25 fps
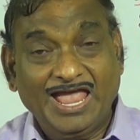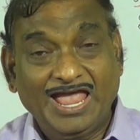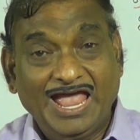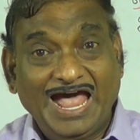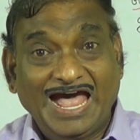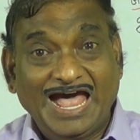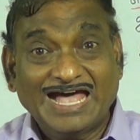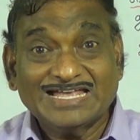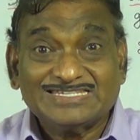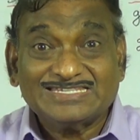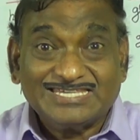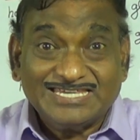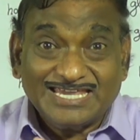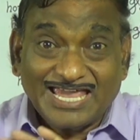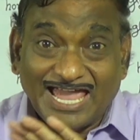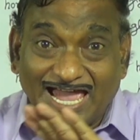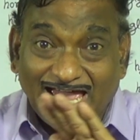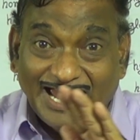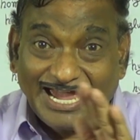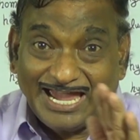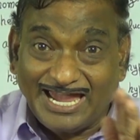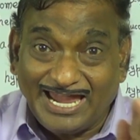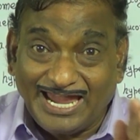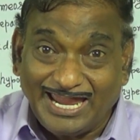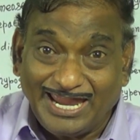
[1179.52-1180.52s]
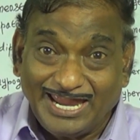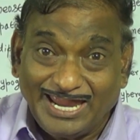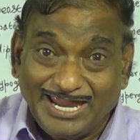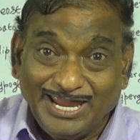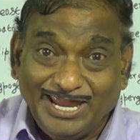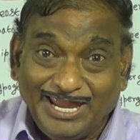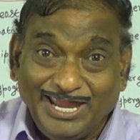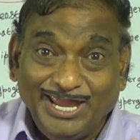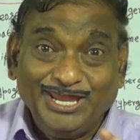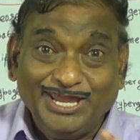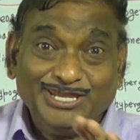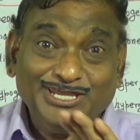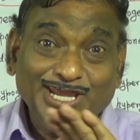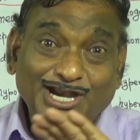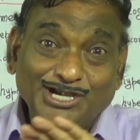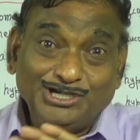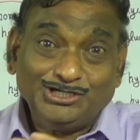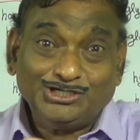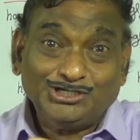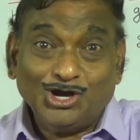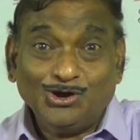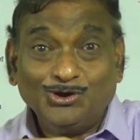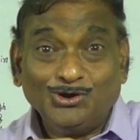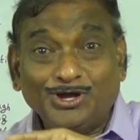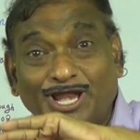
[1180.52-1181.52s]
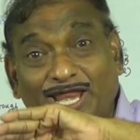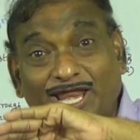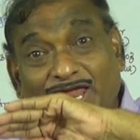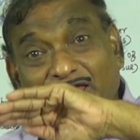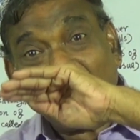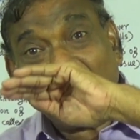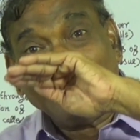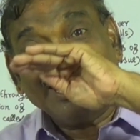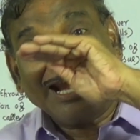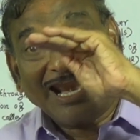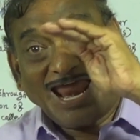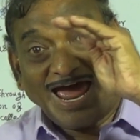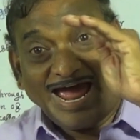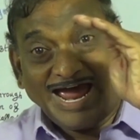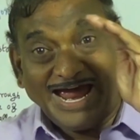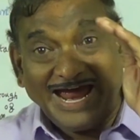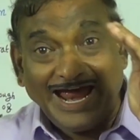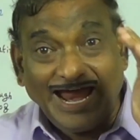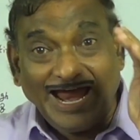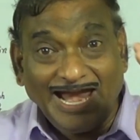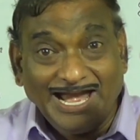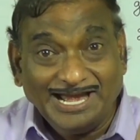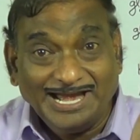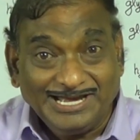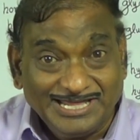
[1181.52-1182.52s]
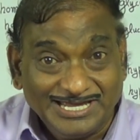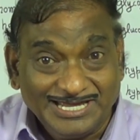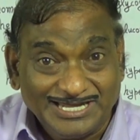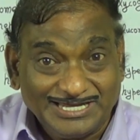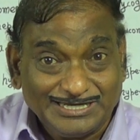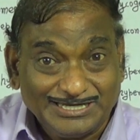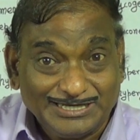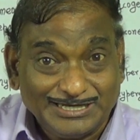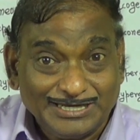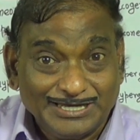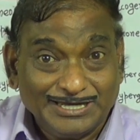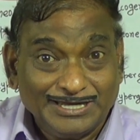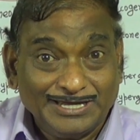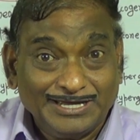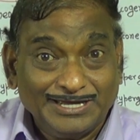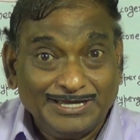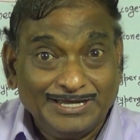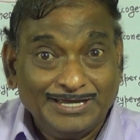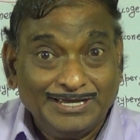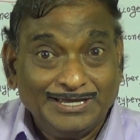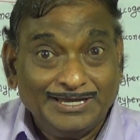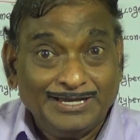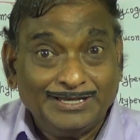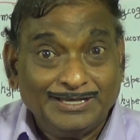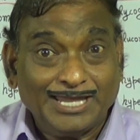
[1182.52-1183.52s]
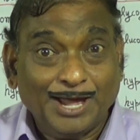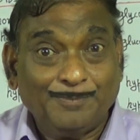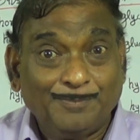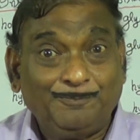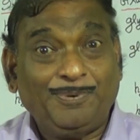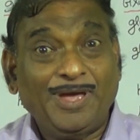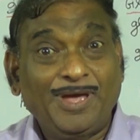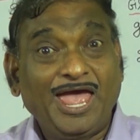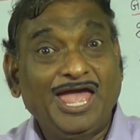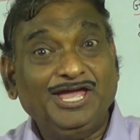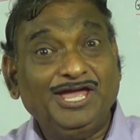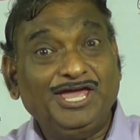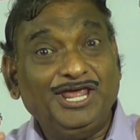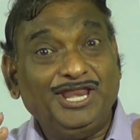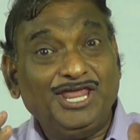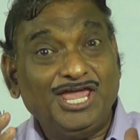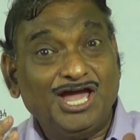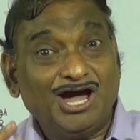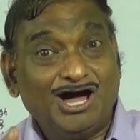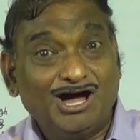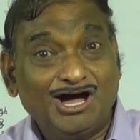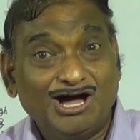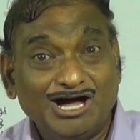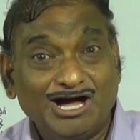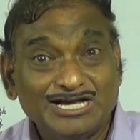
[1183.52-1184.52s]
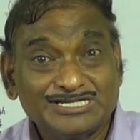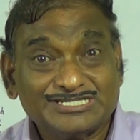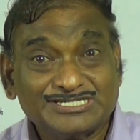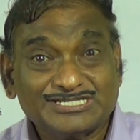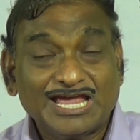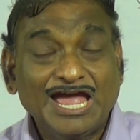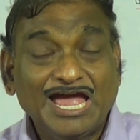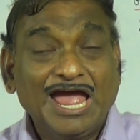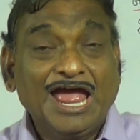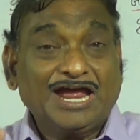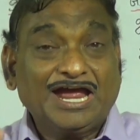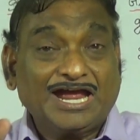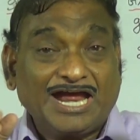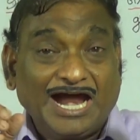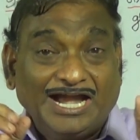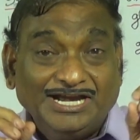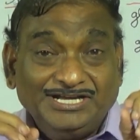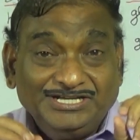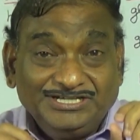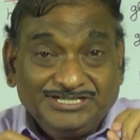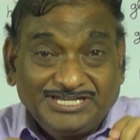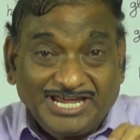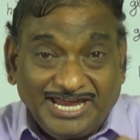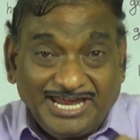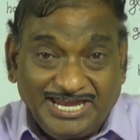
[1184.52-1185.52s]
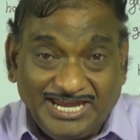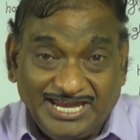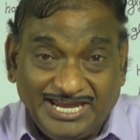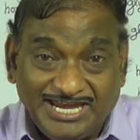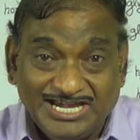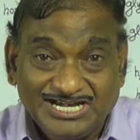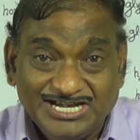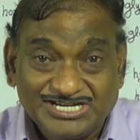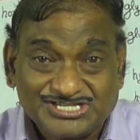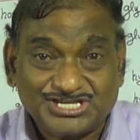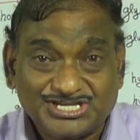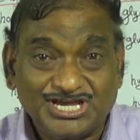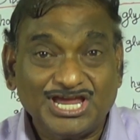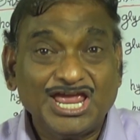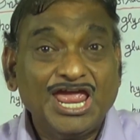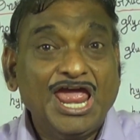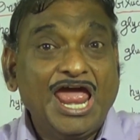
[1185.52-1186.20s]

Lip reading: As a endocrine gland, the pancreas contains